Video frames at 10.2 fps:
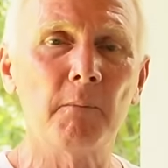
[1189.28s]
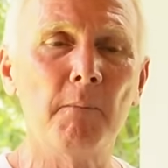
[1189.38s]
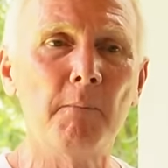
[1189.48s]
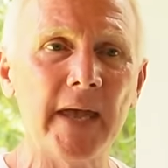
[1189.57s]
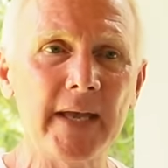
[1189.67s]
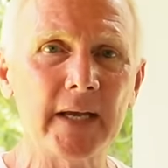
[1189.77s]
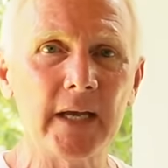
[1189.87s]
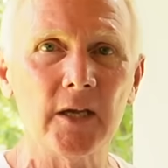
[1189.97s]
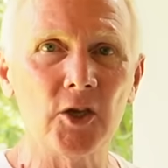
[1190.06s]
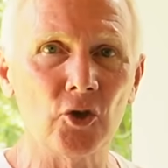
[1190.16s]

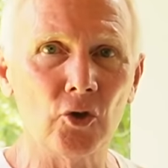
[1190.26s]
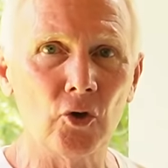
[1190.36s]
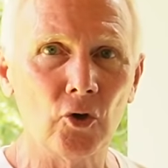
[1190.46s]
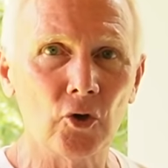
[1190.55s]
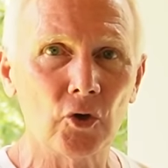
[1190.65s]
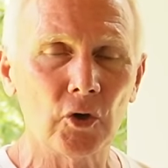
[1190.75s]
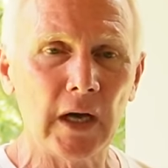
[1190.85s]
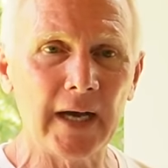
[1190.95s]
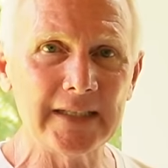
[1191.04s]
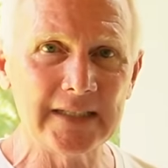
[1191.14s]
making your
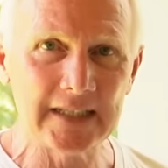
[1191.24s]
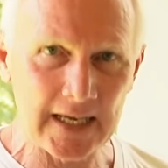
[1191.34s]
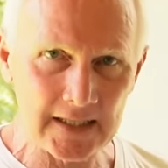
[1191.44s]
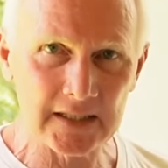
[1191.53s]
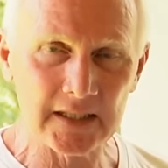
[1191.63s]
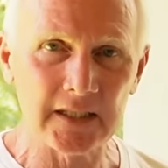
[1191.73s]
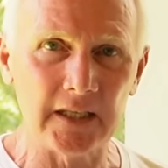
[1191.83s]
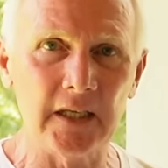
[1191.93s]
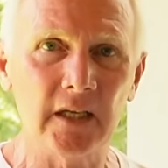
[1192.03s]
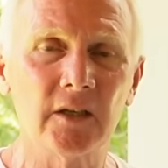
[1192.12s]

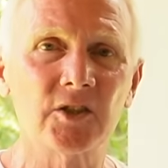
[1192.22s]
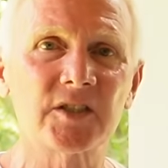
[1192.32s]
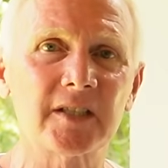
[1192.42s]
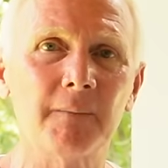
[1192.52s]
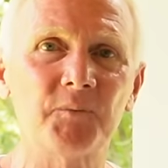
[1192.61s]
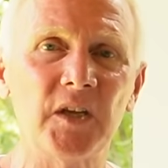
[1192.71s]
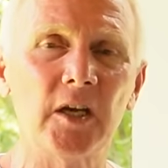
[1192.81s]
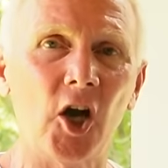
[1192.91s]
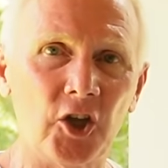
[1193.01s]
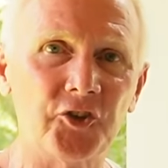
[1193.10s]
identity
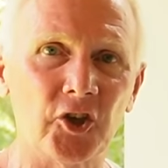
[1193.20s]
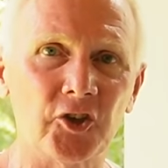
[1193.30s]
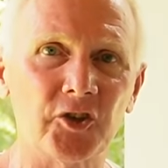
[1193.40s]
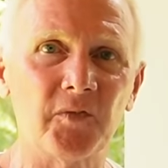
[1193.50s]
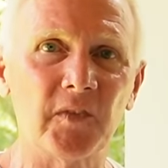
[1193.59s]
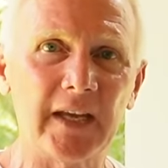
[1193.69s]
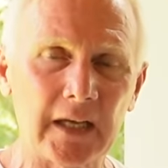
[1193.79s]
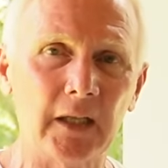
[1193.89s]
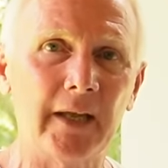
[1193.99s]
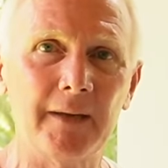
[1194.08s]
something other than they
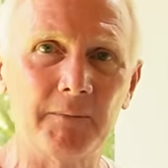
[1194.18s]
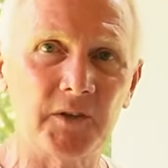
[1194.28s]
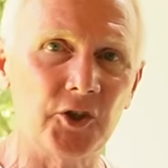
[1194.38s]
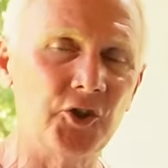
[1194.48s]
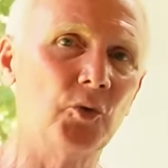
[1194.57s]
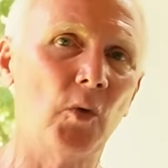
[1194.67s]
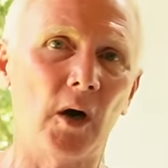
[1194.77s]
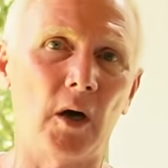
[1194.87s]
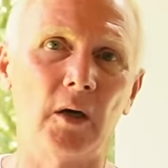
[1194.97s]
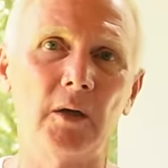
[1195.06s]
claim that you
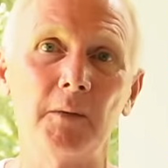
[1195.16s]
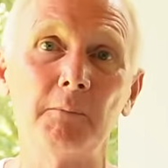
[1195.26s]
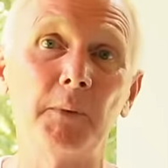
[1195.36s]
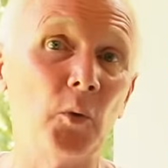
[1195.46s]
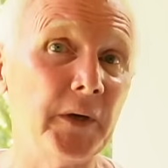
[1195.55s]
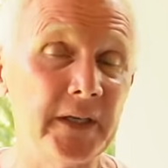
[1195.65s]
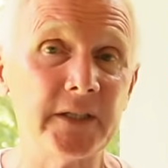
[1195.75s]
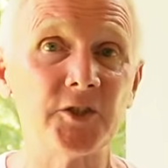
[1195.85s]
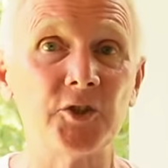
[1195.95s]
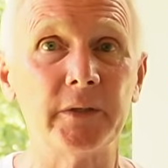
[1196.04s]
are. But we
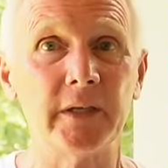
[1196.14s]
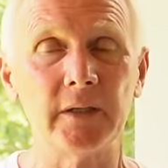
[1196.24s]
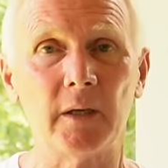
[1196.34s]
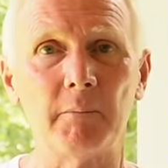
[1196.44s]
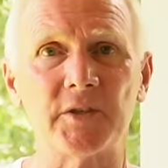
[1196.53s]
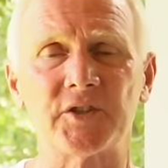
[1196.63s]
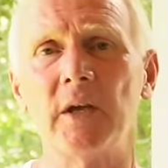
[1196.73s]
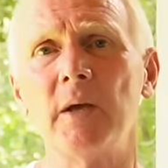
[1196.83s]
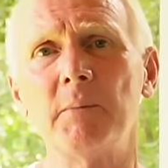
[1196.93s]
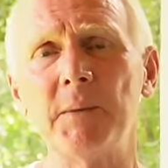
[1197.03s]
need to do it in numbers.
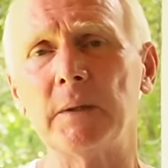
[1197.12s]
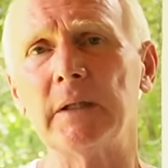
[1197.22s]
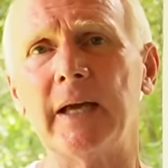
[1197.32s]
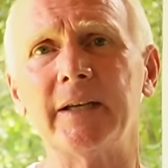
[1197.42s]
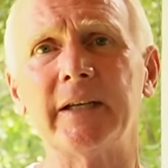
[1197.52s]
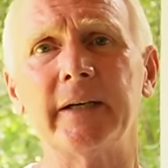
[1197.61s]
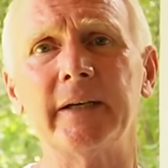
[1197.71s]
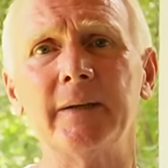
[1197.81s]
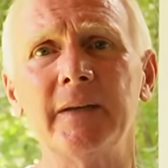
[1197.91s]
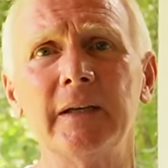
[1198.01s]
People like,
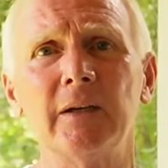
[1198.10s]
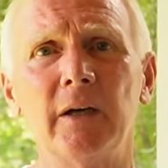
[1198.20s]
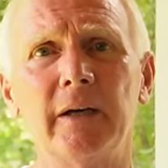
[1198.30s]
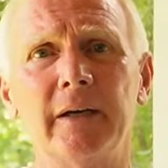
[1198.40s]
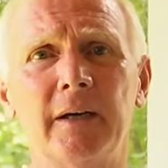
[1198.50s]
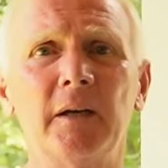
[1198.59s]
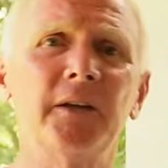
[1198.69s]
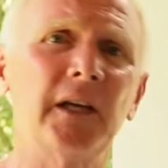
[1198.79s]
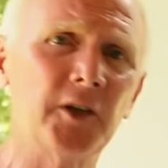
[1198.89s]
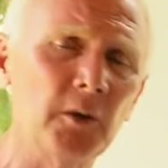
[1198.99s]
uh, uh, uh,
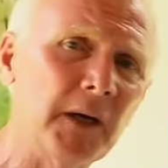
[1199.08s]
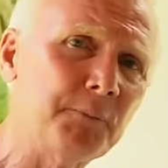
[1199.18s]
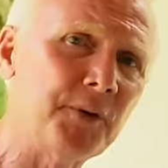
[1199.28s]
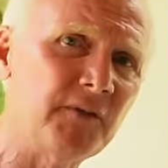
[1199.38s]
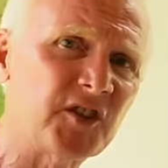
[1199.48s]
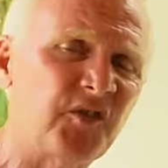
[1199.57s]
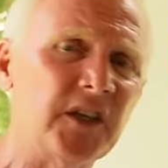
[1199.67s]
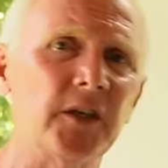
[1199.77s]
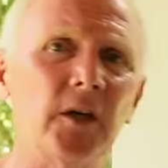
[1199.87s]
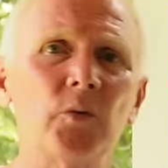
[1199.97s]
and I know my previous
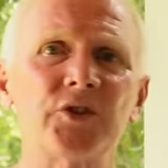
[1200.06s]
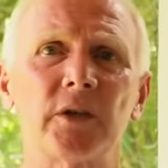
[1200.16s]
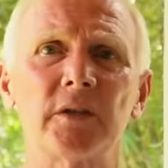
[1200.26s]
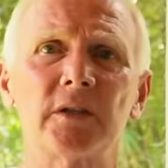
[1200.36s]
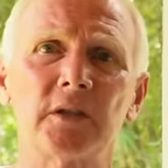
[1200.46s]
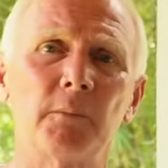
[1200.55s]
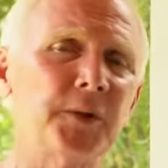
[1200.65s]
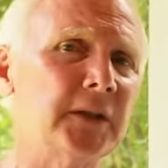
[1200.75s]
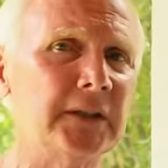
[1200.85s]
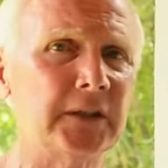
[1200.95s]
video was on a
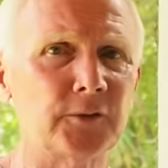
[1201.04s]
completely